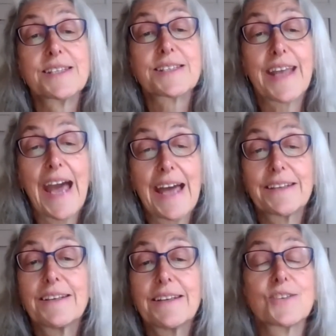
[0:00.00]

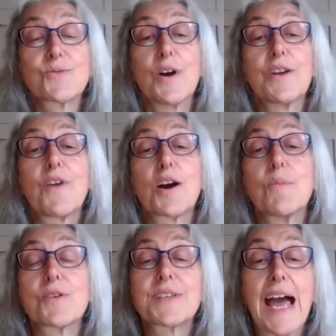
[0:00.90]
Skadden is one of our
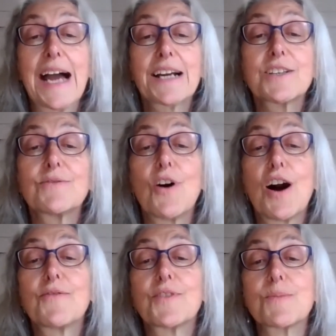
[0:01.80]
most active
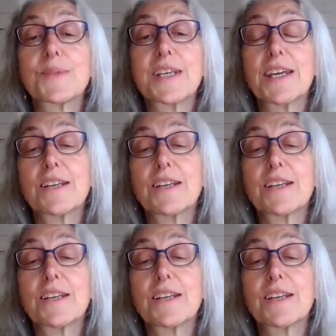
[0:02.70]
law firms,